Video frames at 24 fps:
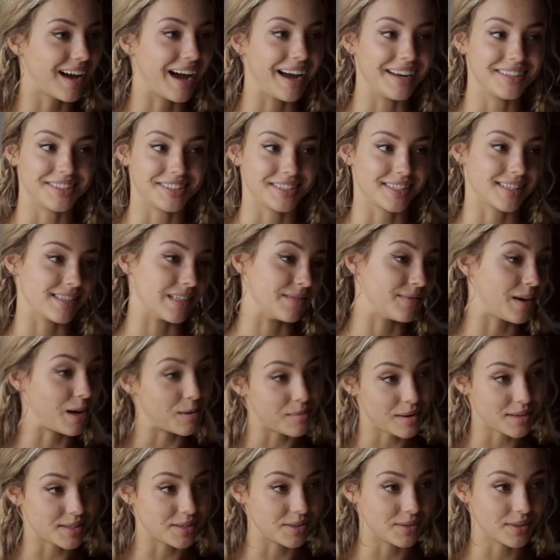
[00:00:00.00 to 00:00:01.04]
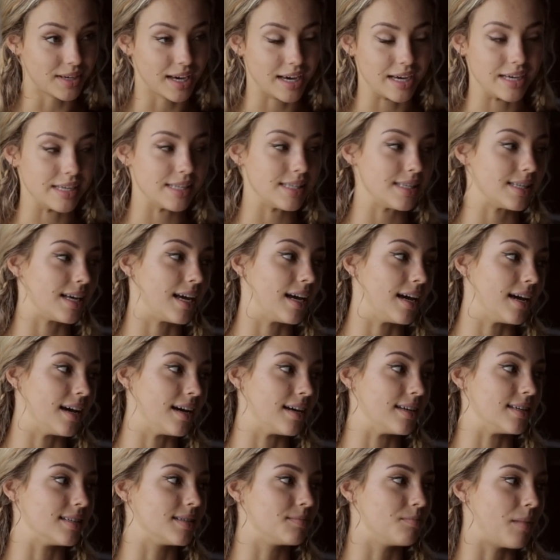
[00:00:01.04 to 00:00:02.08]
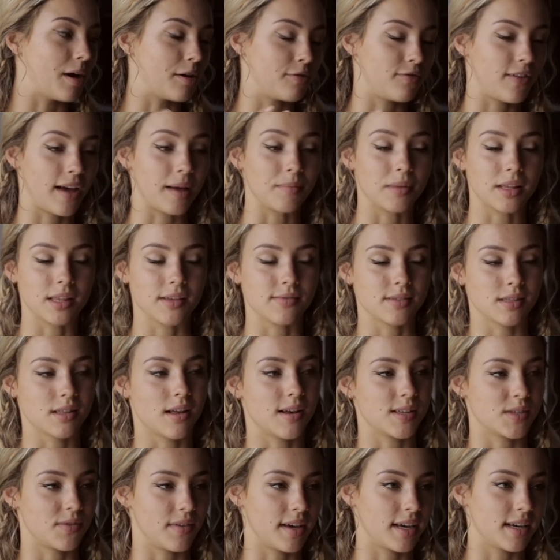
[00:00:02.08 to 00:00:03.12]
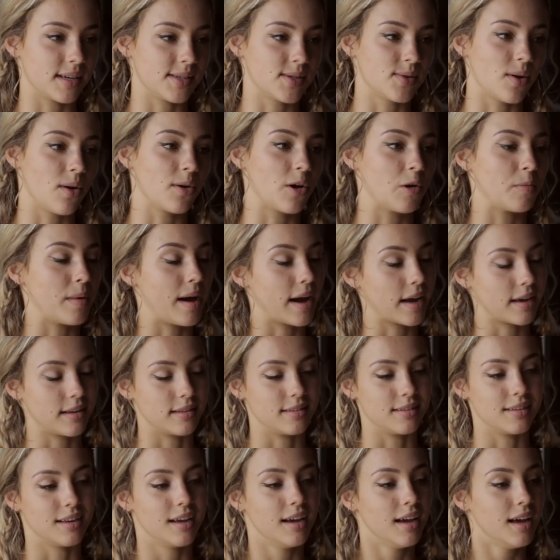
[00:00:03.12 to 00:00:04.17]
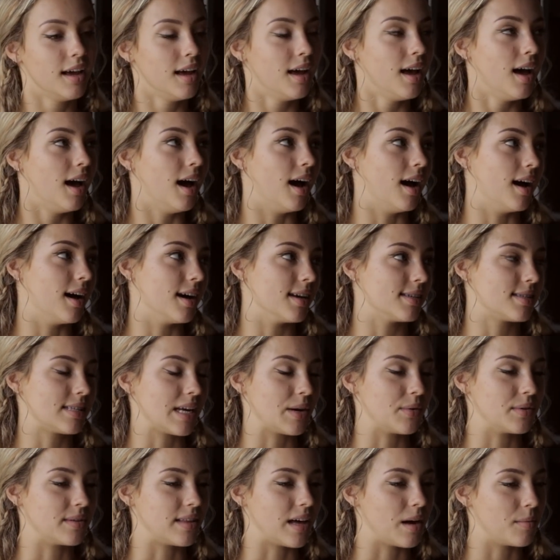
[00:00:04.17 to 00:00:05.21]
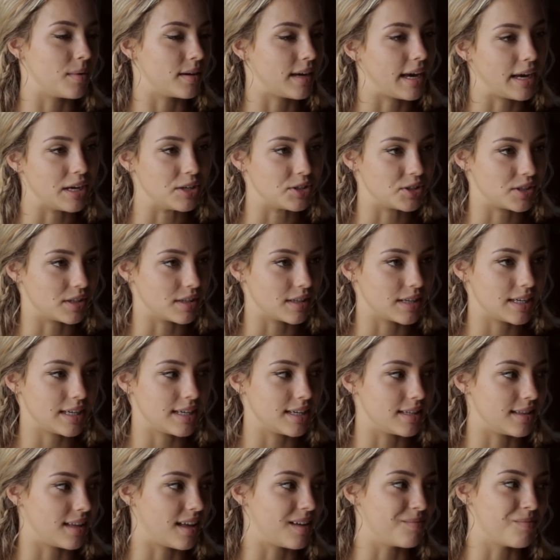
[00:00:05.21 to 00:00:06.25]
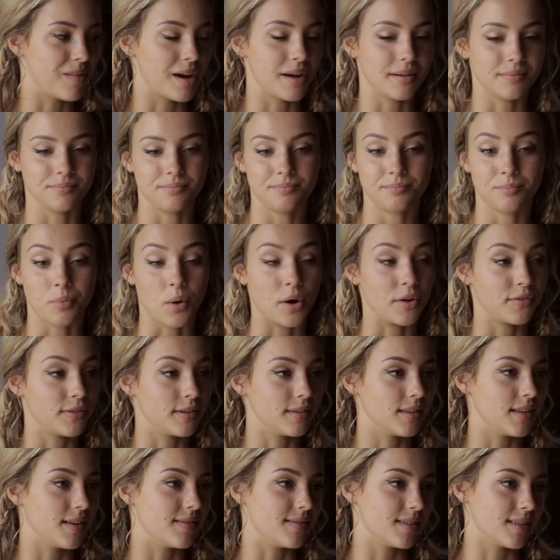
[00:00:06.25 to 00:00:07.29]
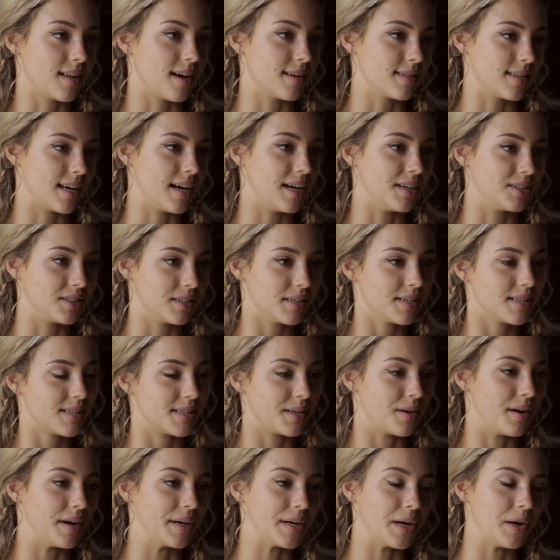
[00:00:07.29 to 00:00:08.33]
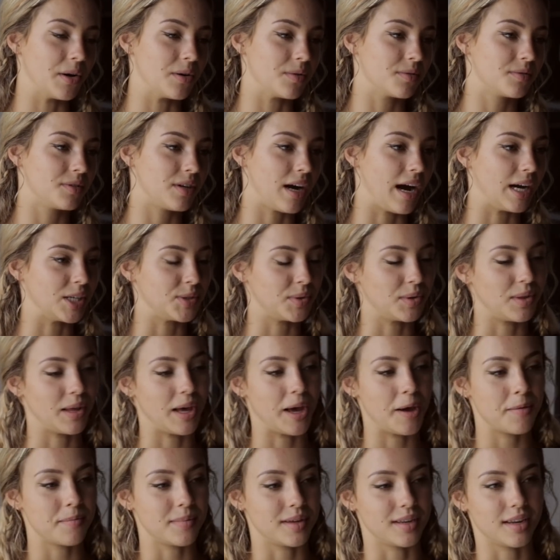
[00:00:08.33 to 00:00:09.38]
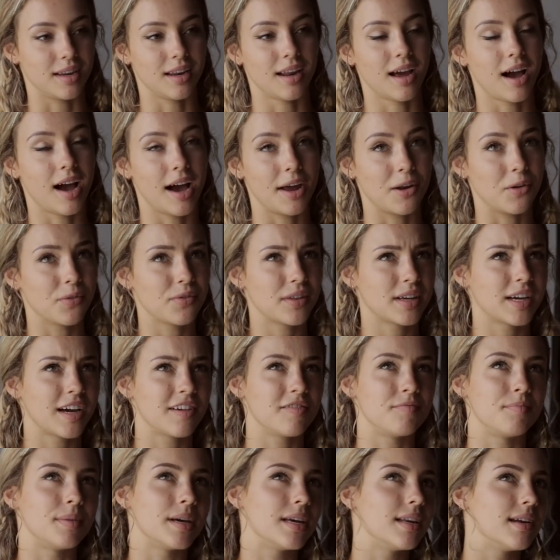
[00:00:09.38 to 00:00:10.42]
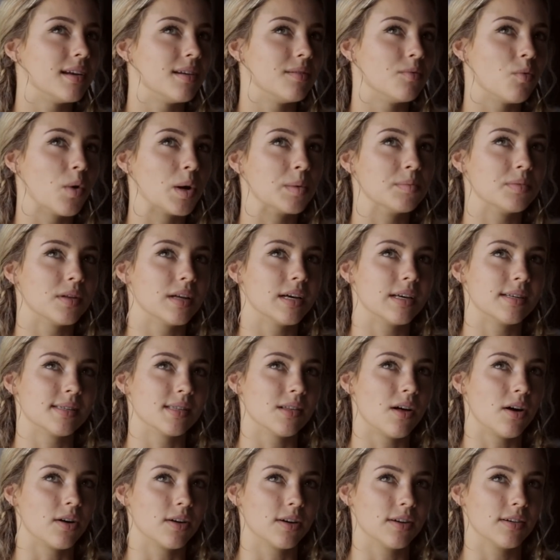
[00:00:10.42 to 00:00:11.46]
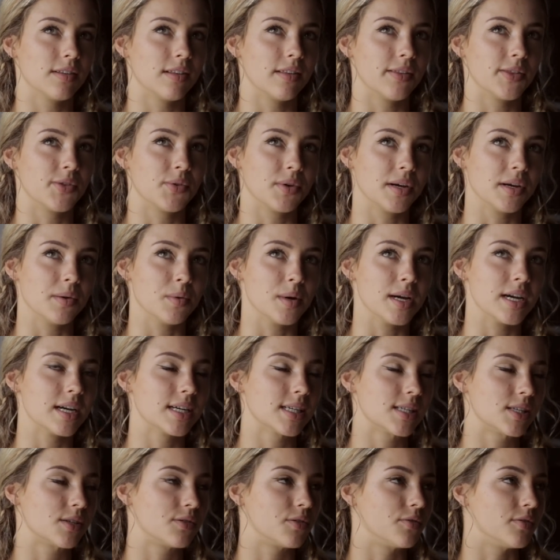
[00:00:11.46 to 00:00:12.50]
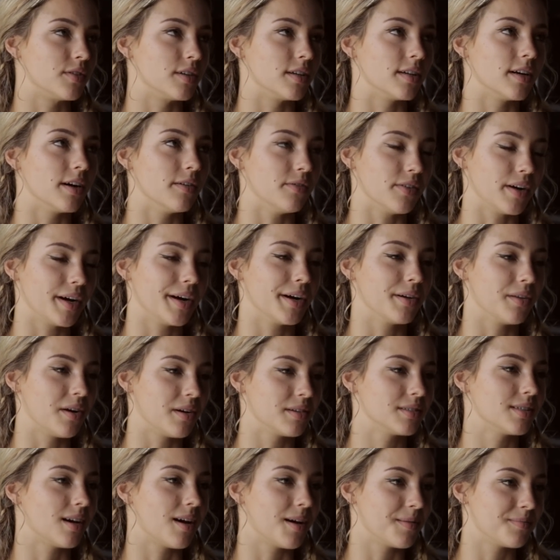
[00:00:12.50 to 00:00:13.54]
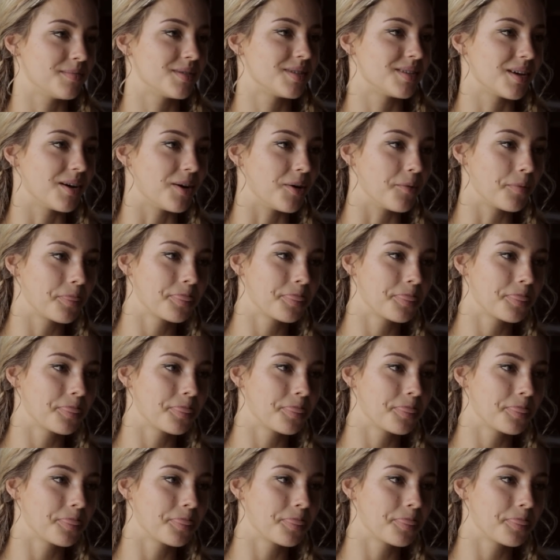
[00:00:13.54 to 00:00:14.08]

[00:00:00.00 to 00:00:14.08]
I just live out of my suitcase, and my family lives in Las Vegas, so I'll go back and stay with them occasionally, and then my boyfriend lives in Los Angeles, so I go crash with him, and I don't think I've been in one place longer than 3 weeks for a very long time, so